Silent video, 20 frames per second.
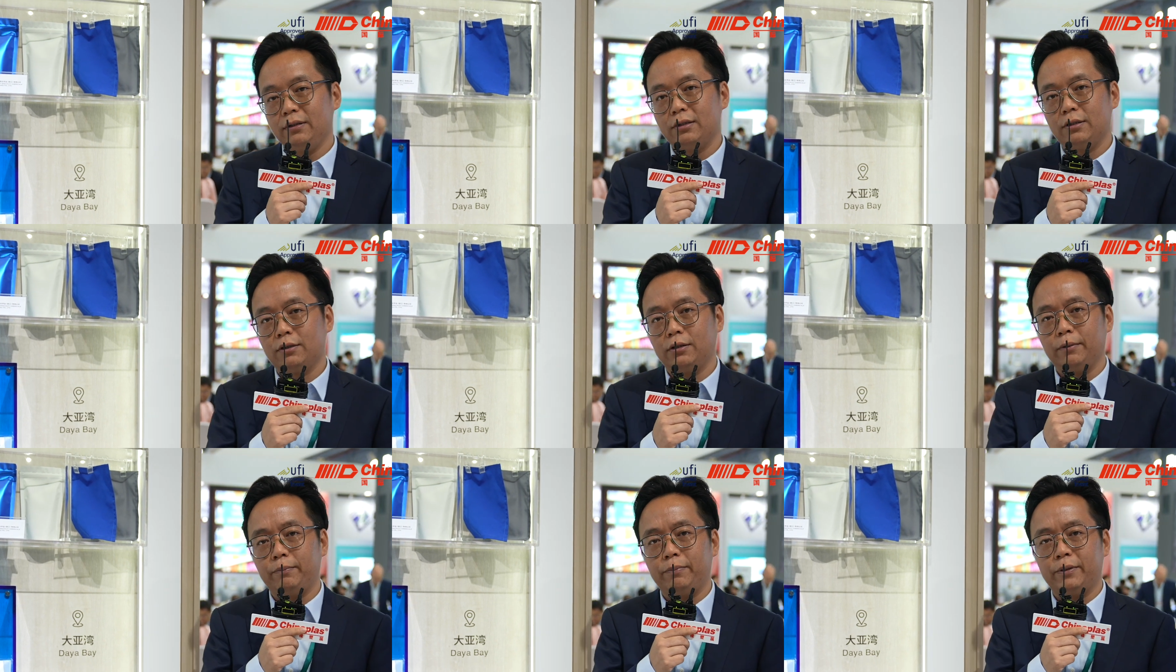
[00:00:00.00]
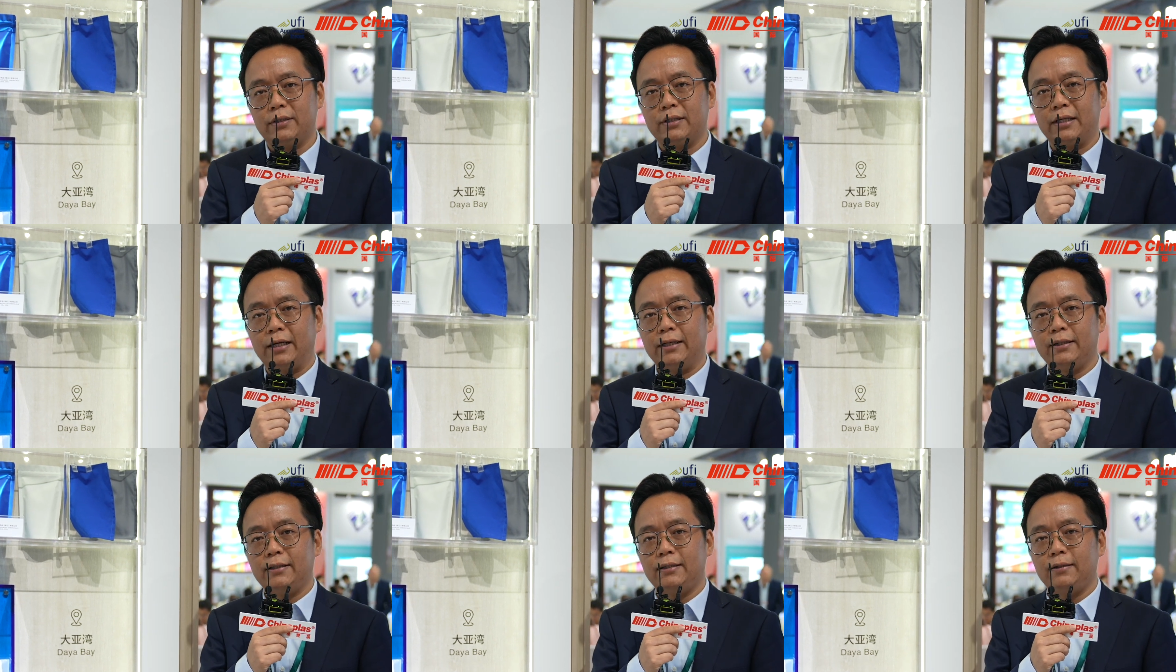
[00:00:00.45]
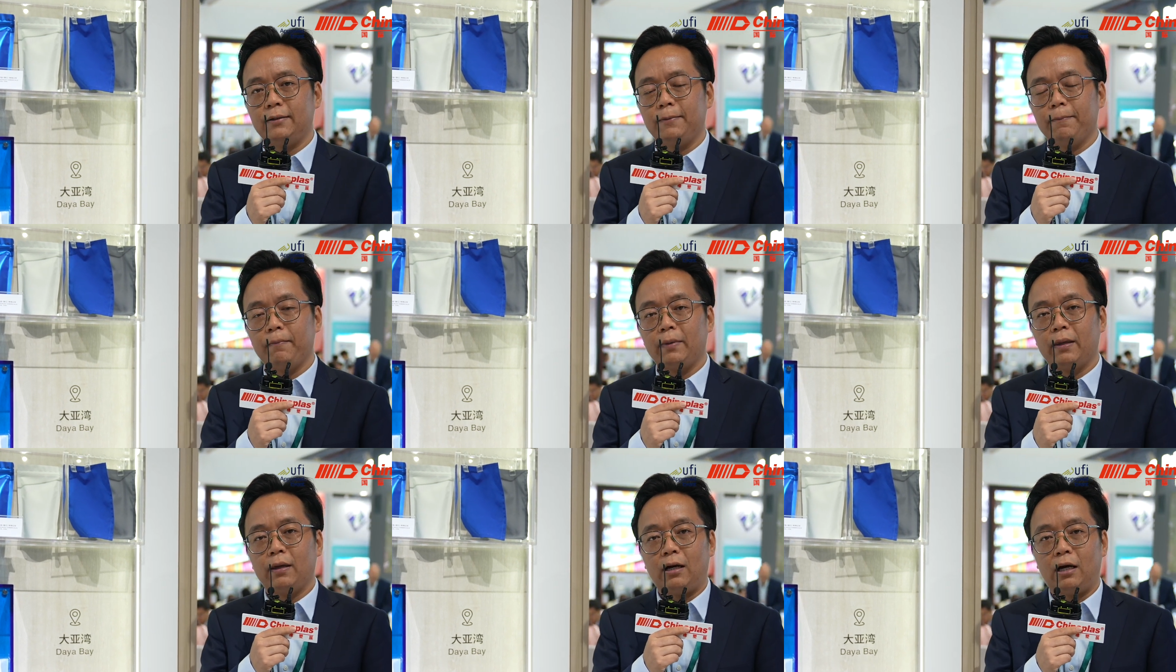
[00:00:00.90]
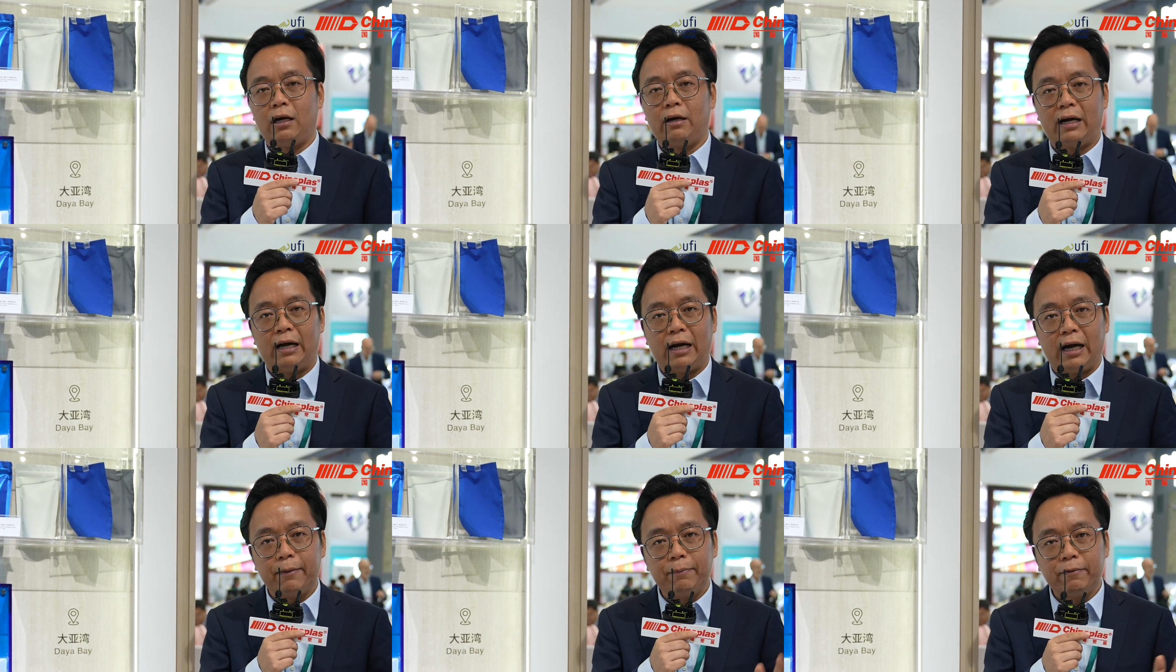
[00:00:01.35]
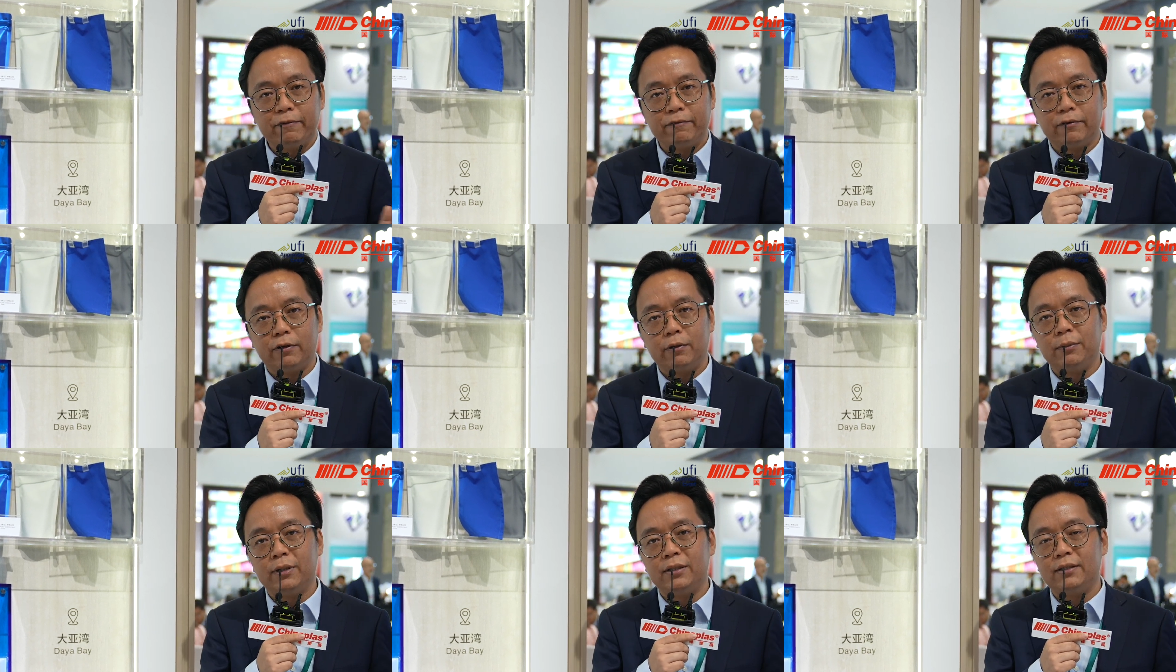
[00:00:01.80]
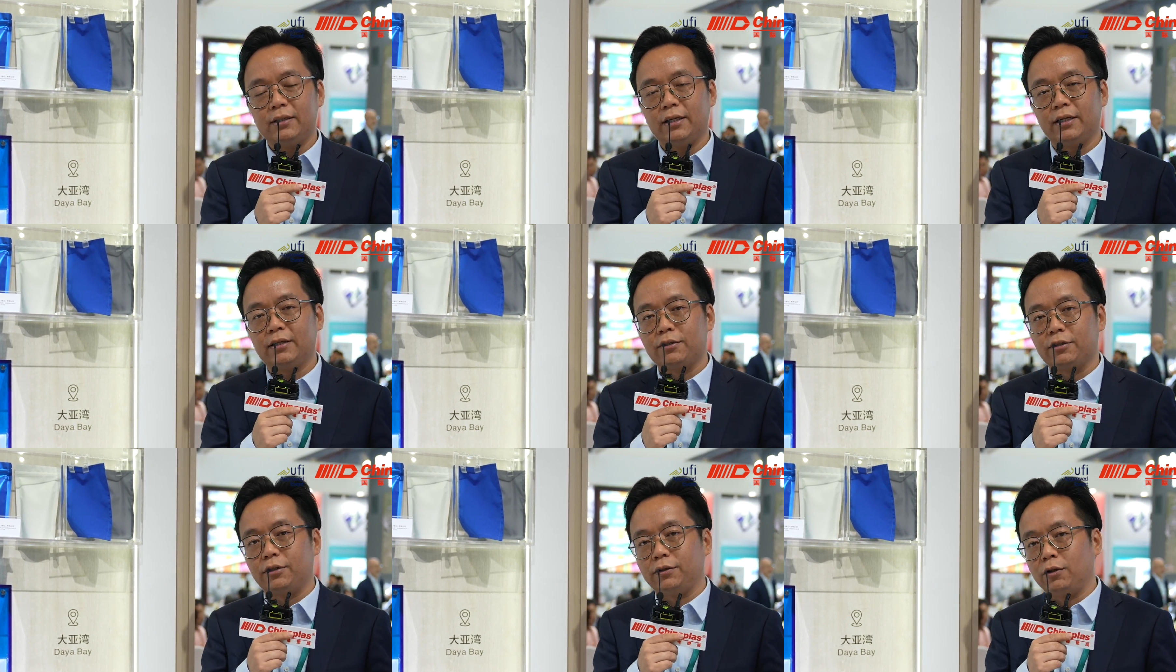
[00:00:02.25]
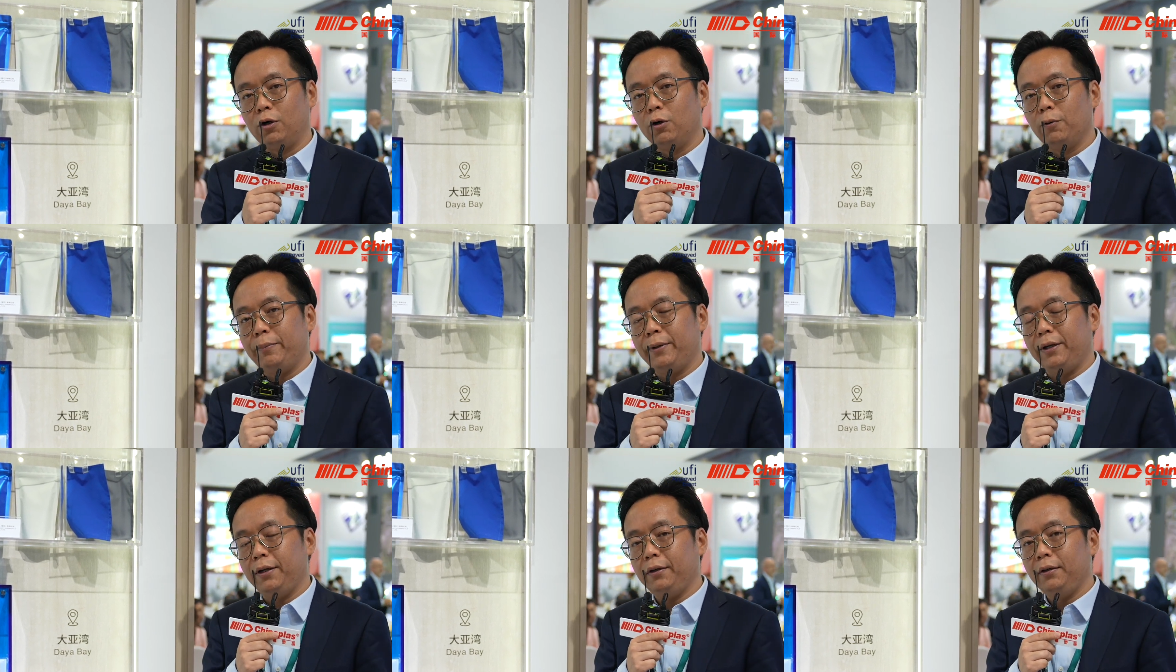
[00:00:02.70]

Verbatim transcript: So besides our uh, high performance Exolit OP,